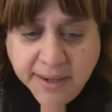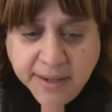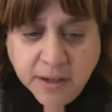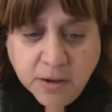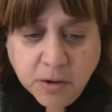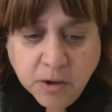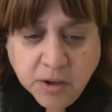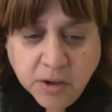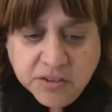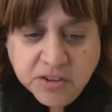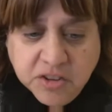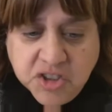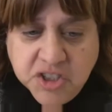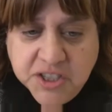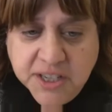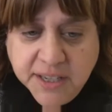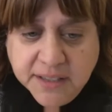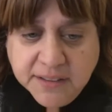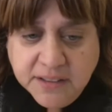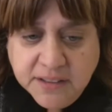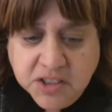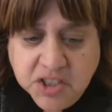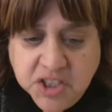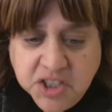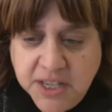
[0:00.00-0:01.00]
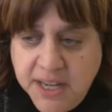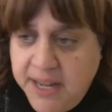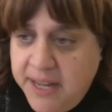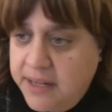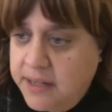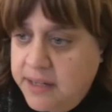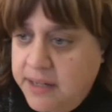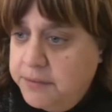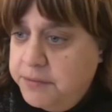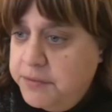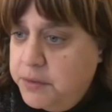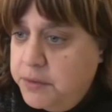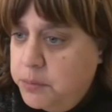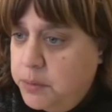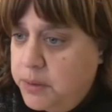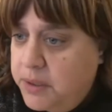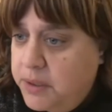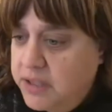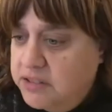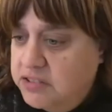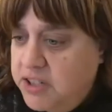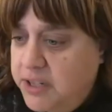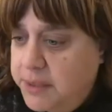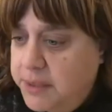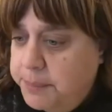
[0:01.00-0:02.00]
can also check the chat if you
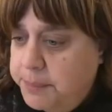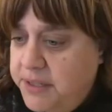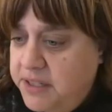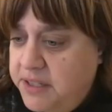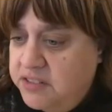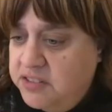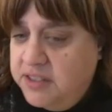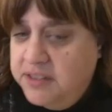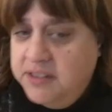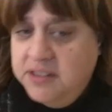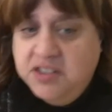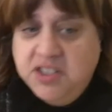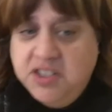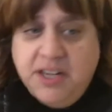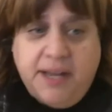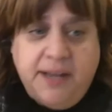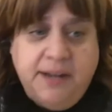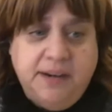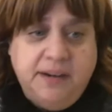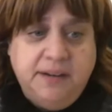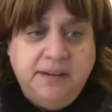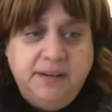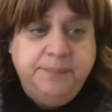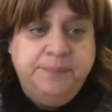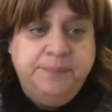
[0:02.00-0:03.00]
want to type it into the chat.